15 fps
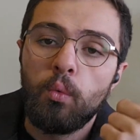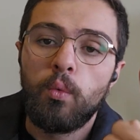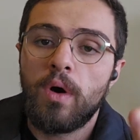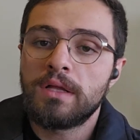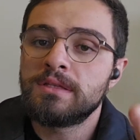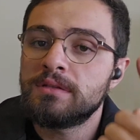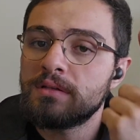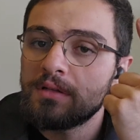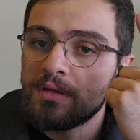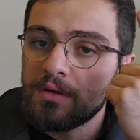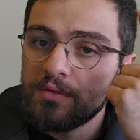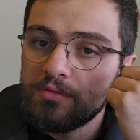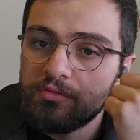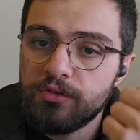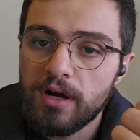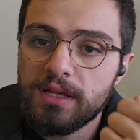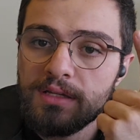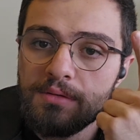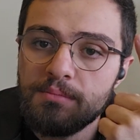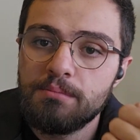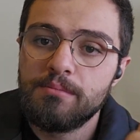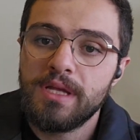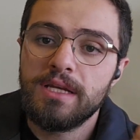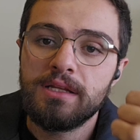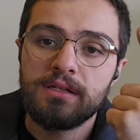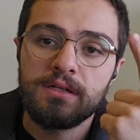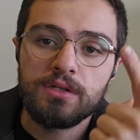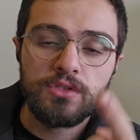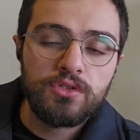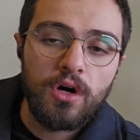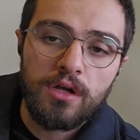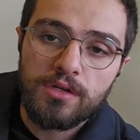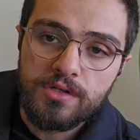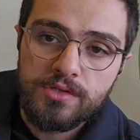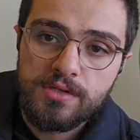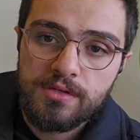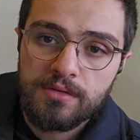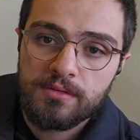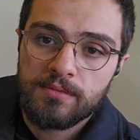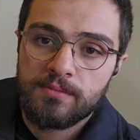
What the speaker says: $1 fucking million. Do